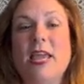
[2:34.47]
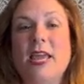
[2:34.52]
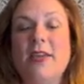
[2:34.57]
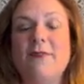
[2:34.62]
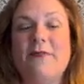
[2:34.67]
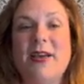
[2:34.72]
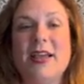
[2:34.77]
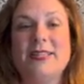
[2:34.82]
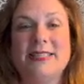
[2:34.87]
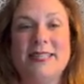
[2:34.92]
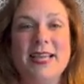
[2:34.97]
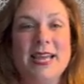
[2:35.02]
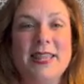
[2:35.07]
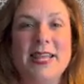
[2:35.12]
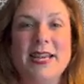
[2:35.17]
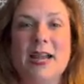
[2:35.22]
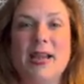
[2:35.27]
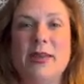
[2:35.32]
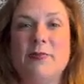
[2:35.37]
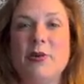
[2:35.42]
If I said
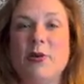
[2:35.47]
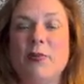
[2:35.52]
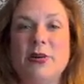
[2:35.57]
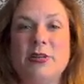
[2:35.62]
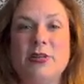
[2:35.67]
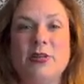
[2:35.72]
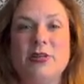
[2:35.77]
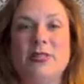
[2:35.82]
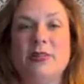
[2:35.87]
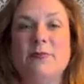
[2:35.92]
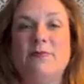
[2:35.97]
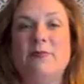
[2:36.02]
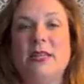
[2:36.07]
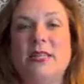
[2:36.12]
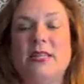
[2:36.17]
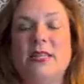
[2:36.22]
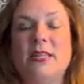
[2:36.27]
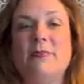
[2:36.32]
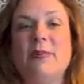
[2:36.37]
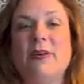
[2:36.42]
that I am going to
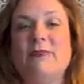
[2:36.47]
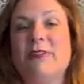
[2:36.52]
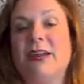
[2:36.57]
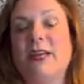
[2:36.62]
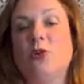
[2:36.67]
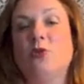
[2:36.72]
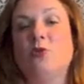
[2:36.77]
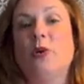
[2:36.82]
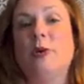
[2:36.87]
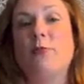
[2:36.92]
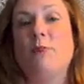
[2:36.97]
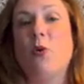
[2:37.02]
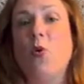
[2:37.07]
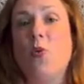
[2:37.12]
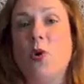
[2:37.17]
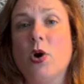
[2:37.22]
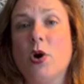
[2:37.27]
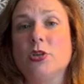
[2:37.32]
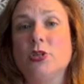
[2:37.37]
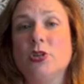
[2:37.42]
submit to them a final
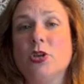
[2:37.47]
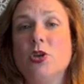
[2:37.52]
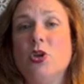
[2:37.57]
report,